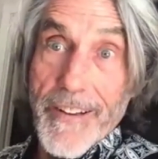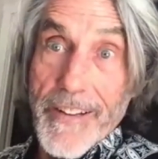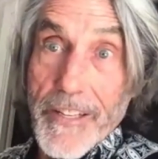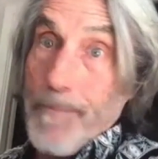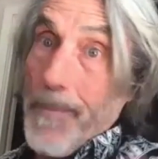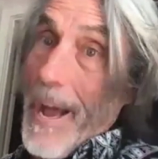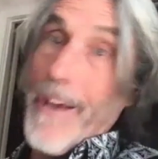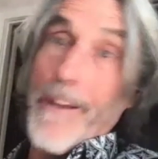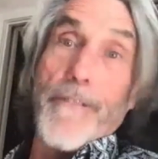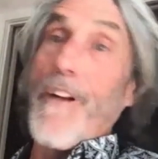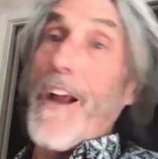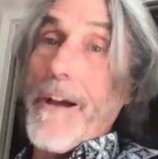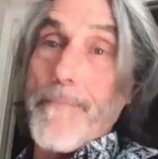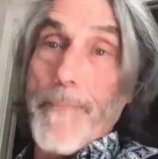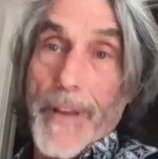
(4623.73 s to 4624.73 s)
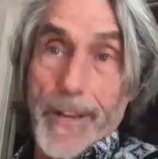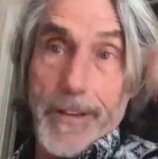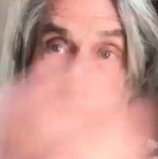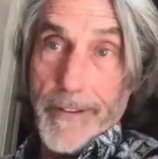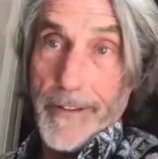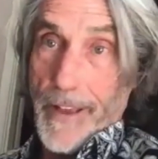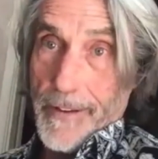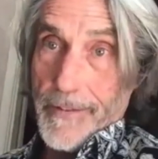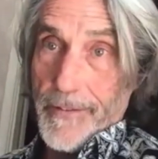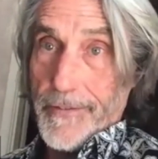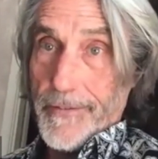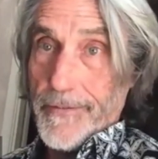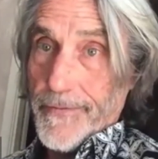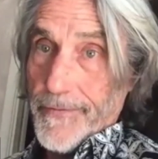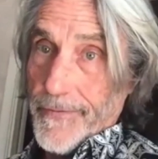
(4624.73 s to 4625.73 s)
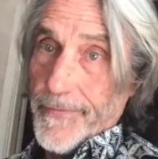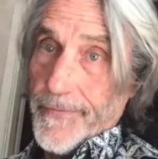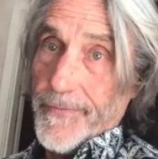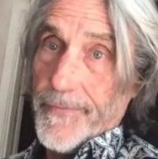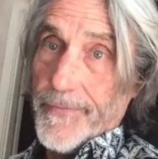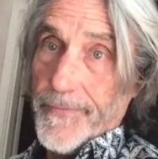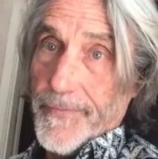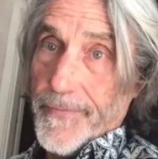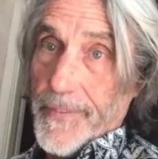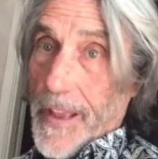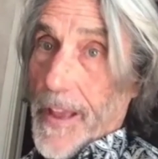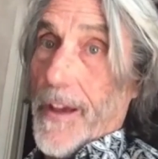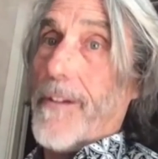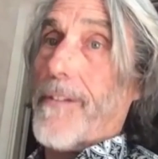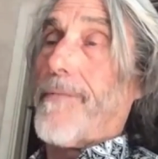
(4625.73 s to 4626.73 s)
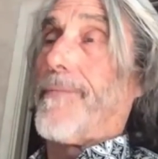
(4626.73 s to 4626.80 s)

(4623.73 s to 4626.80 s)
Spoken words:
it's panoramic. Yes? Yeah.